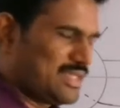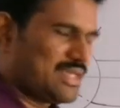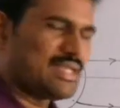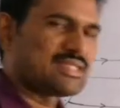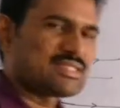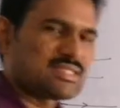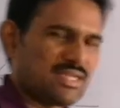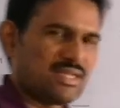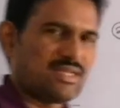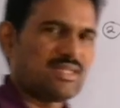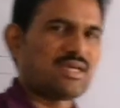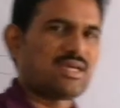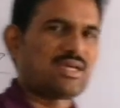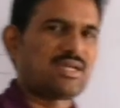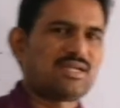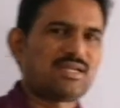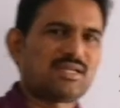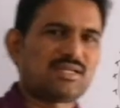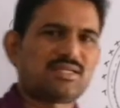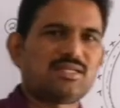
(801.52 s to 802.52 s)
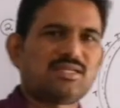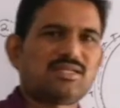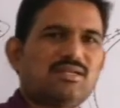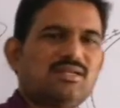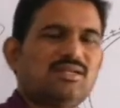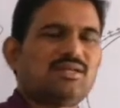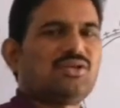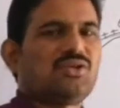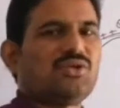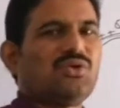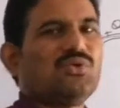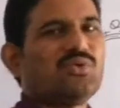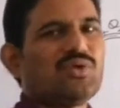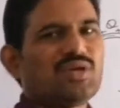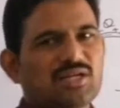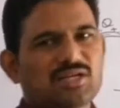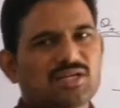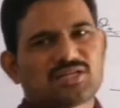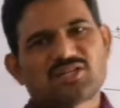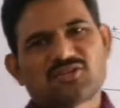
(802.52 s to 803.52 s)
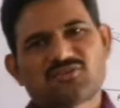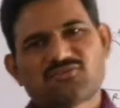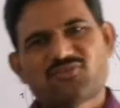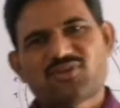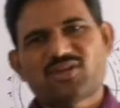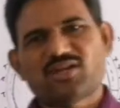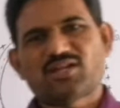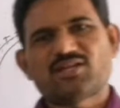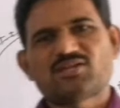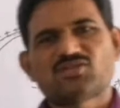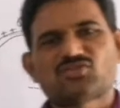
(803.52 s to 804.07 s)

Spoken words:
Inside the conductor, no electric field